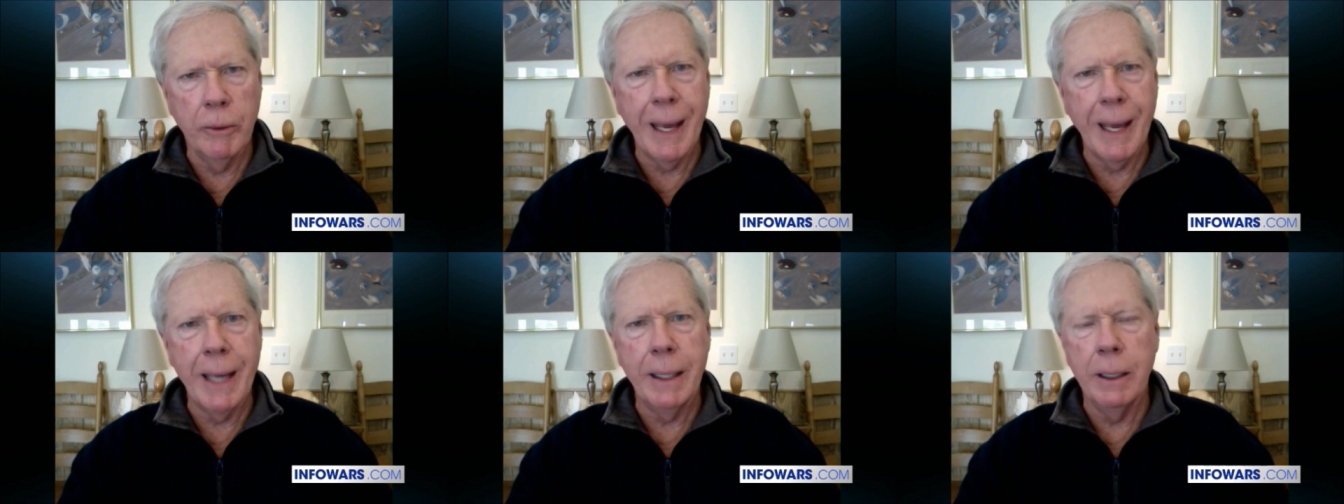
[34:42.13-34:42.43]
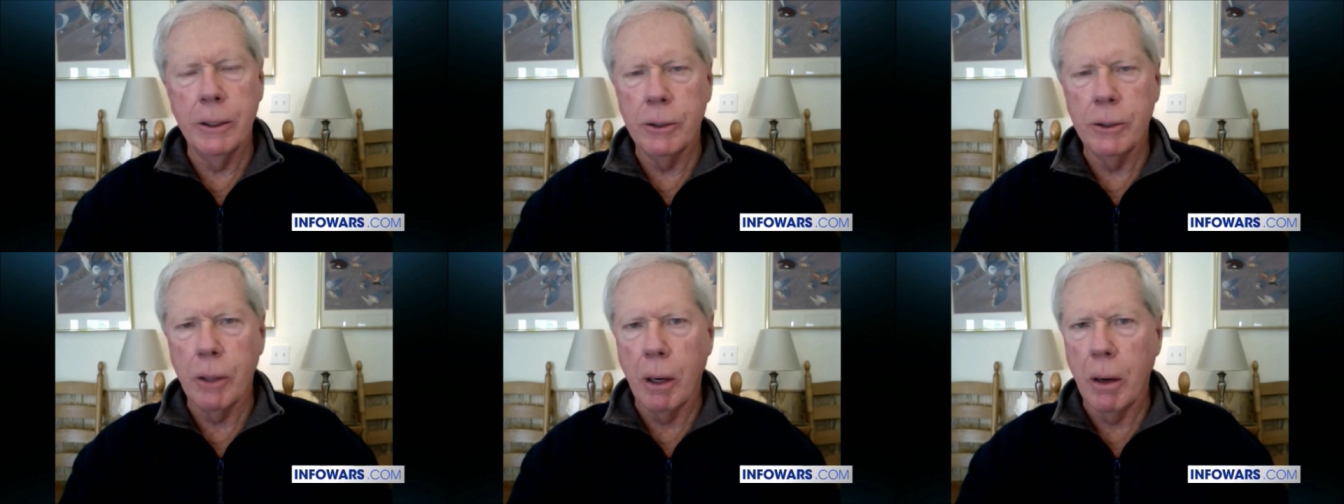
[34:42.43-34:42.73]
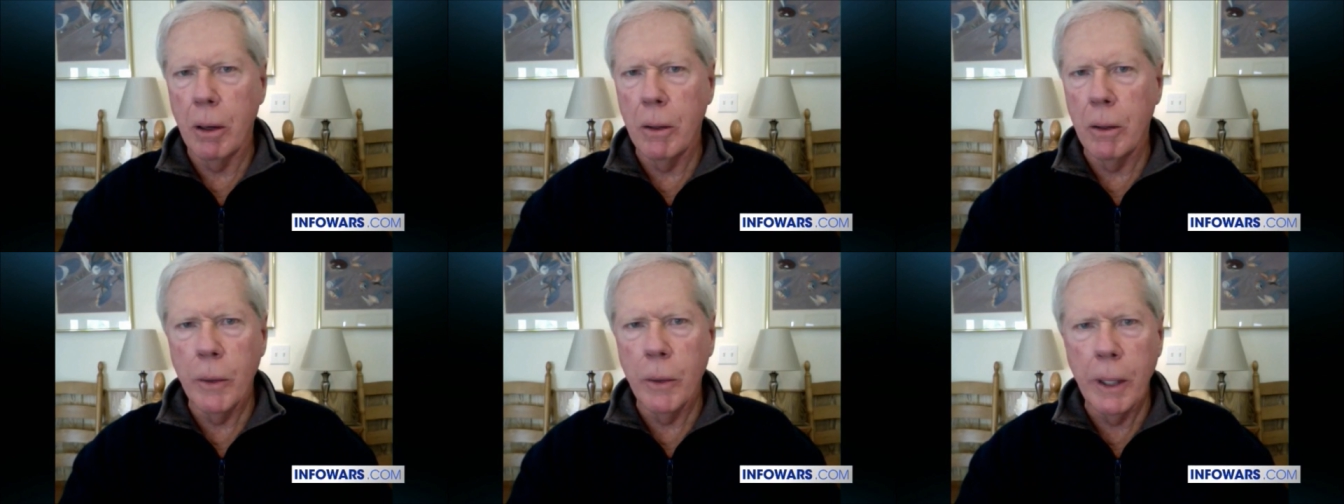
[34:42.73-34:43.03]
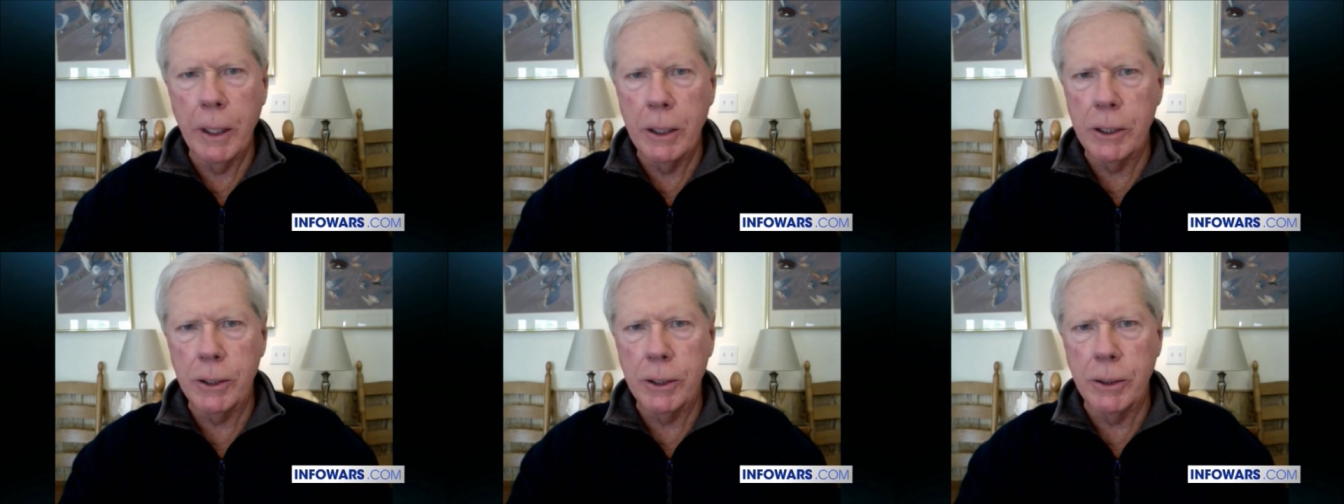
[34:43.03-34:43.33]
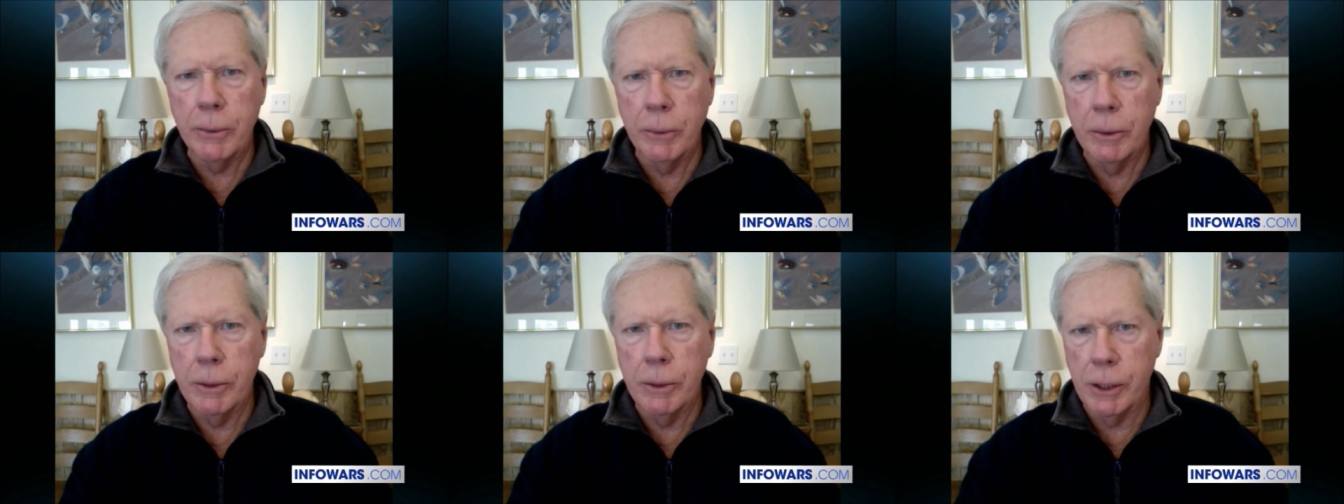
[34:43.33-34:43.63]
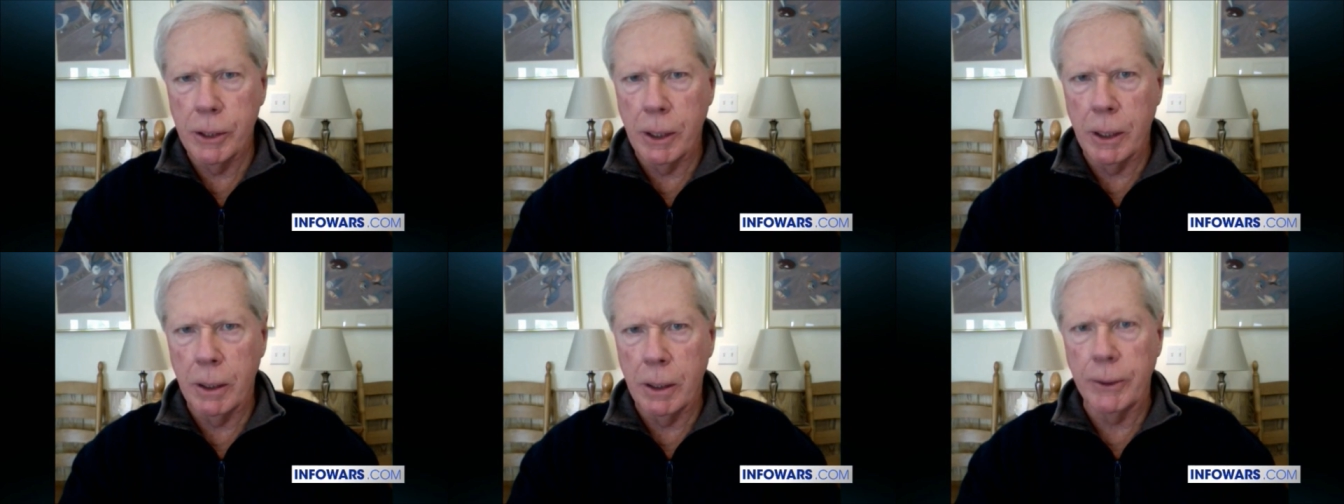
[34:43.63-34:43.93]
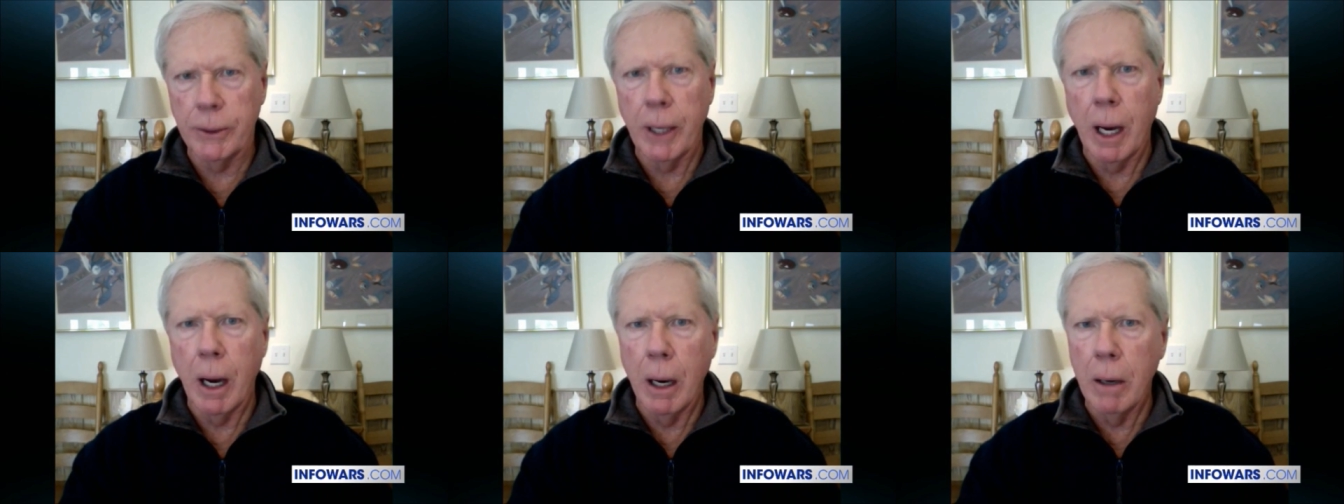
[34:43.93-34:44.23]
That is always the
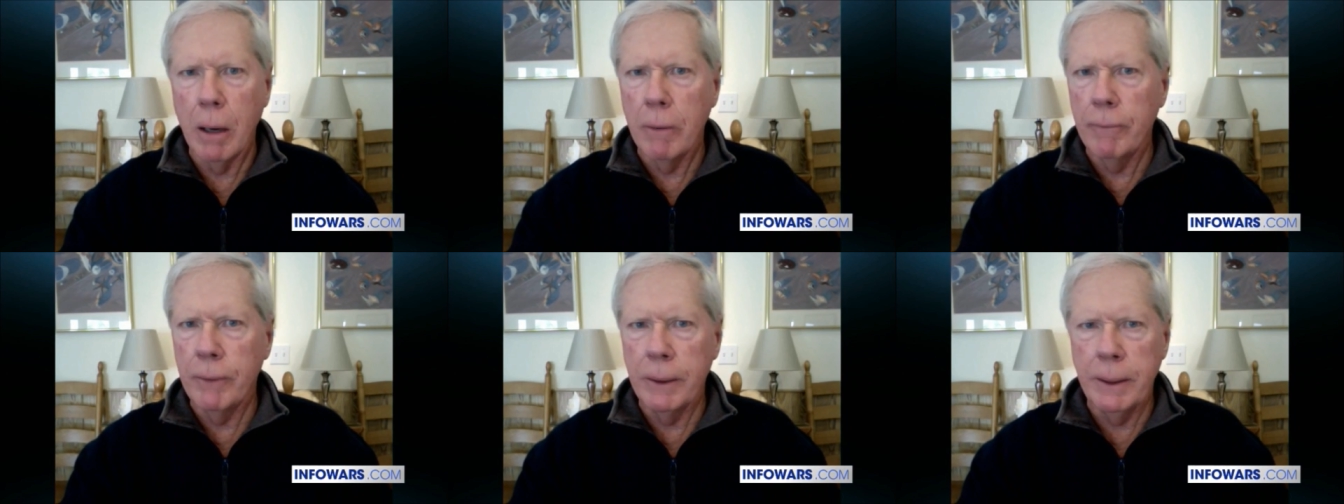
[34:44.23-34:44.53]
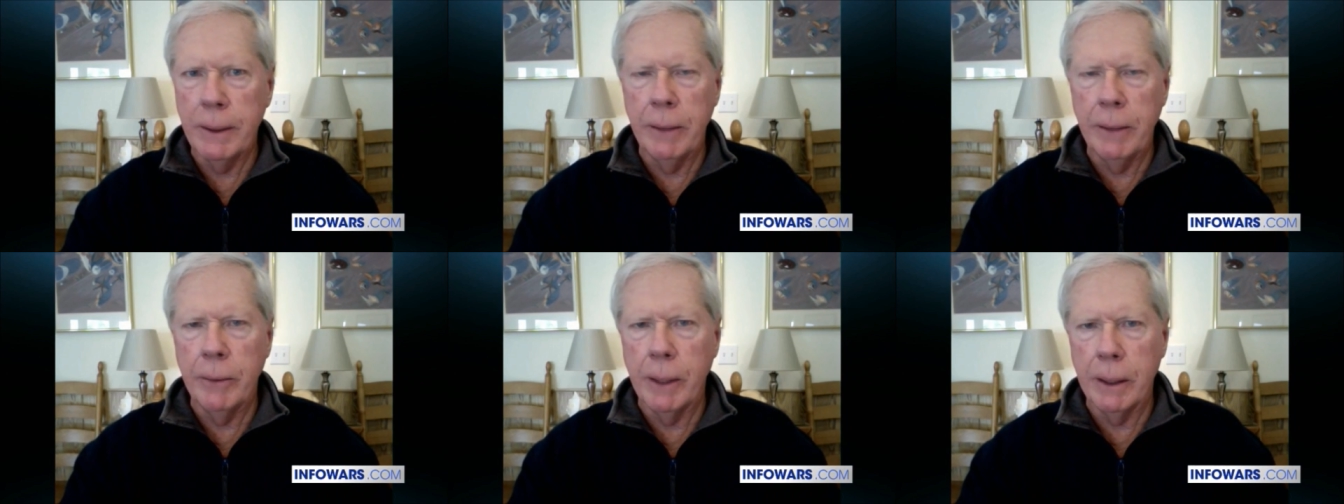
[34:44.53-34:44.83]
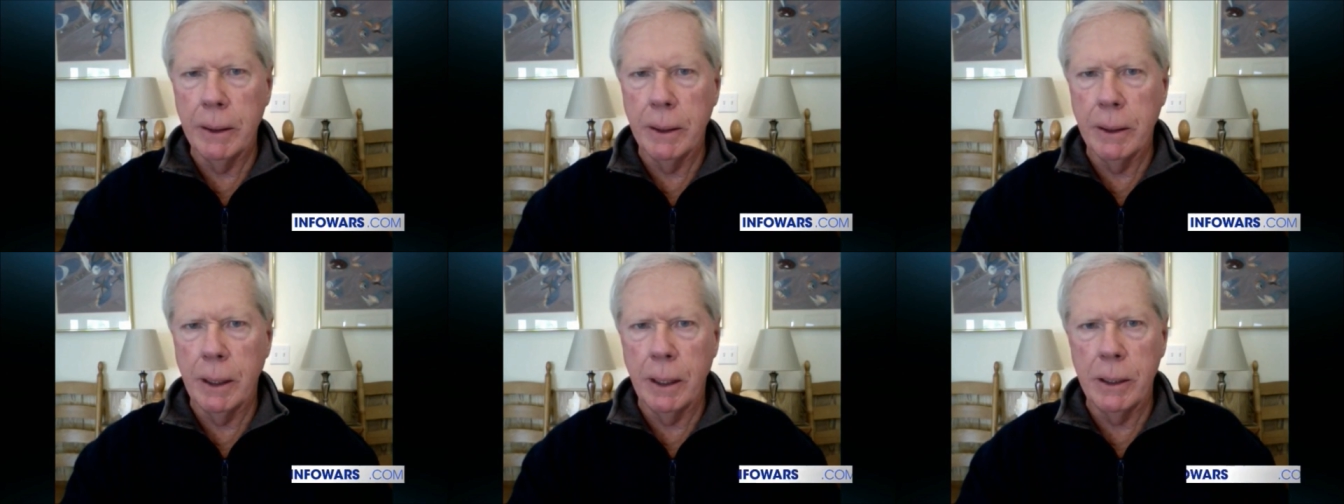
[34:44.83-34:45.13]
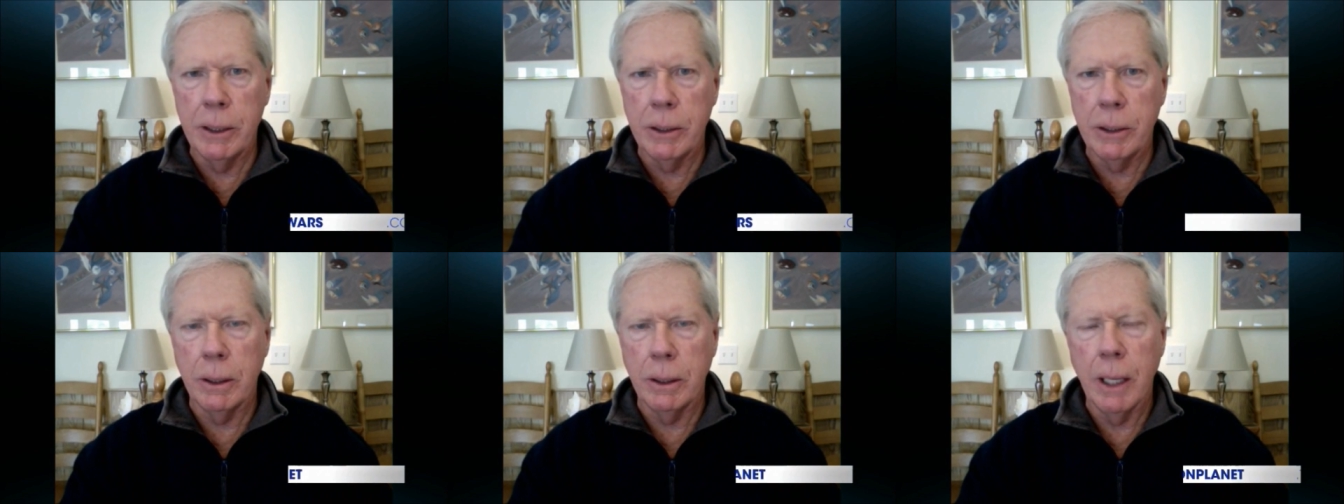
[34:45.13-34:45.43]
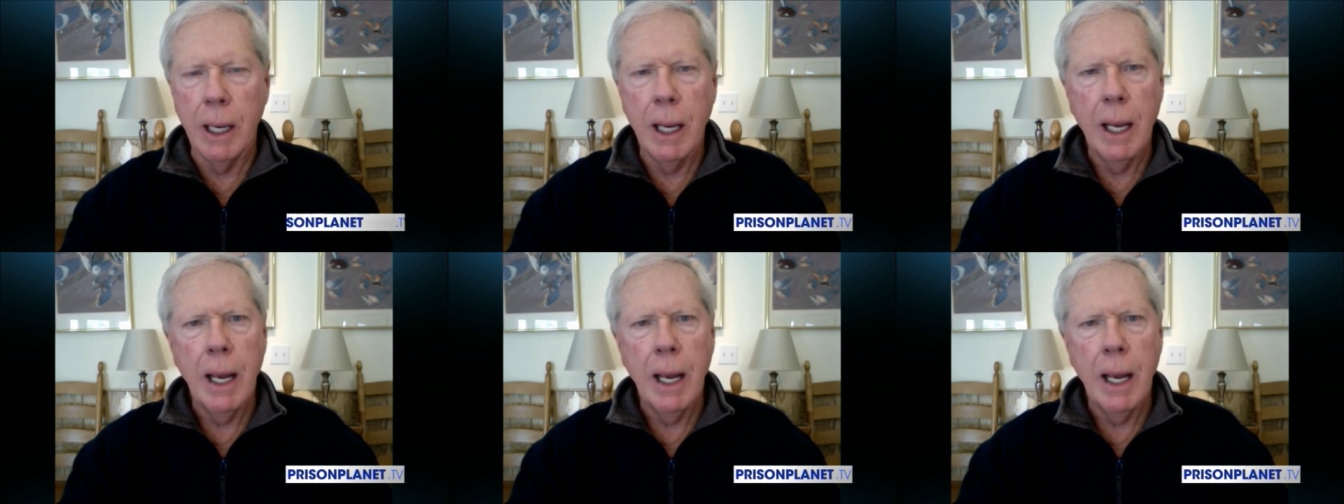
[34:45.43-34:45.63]
result of the deregulation.